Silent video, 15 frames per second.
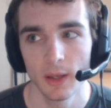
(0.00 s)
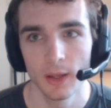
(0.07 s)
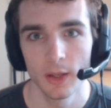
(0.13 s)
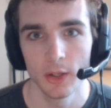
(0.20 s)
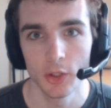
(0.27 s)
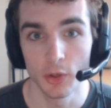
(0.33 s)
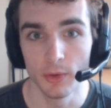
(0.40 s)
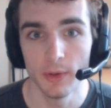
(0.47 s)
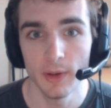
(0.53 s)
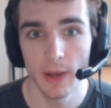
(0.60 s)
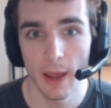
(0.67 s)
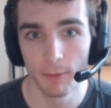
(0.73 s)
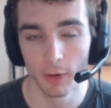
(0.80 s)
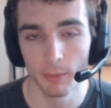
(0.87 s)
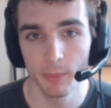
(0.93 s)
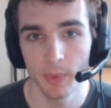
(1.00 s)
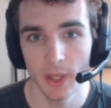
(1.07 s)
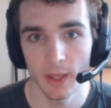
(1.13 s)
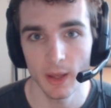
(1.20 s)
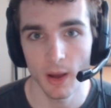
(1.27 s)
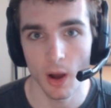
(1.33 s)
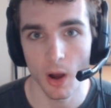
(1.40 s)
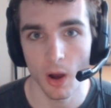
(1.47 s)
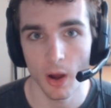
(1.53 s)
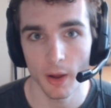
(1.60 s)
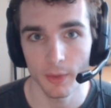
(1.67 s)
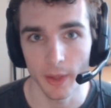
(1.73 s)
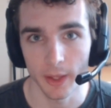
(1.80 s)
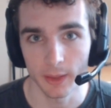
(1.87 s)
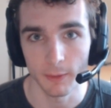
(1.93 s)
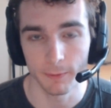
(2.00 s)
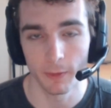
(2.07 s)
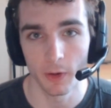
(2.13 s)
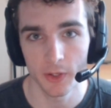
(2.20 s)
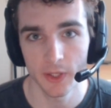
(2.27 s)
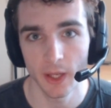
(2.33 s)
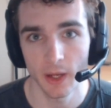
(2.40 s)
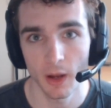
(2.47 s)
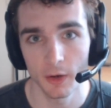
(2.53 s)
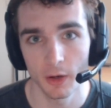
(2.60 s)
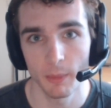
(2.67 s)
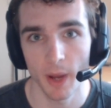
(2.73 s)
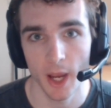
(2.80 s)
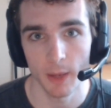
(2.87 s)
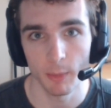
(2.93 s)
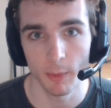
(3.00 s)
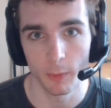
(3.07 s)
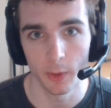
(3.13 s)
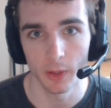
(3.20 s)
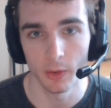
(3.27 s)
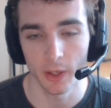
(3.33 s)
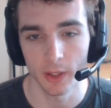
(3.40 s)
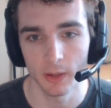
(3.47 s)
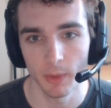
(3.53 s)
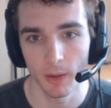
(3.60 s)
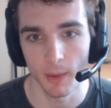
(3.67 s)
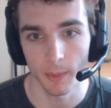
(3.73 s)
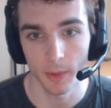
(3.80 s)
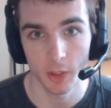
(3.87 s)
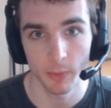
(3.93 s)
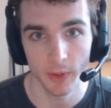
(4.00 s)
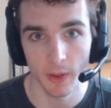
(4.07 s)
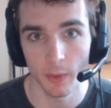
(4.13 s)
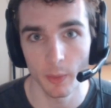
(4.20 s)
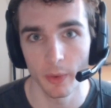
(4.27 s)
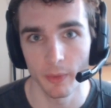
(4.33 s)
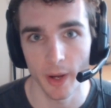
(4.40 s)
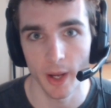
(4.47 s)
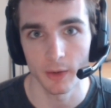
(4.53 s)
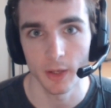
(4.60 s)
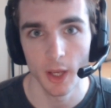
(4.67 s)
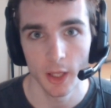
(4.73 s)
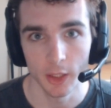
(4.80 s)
should never be on like the first thing on your mind before you look at the minimap. It should be the other way around.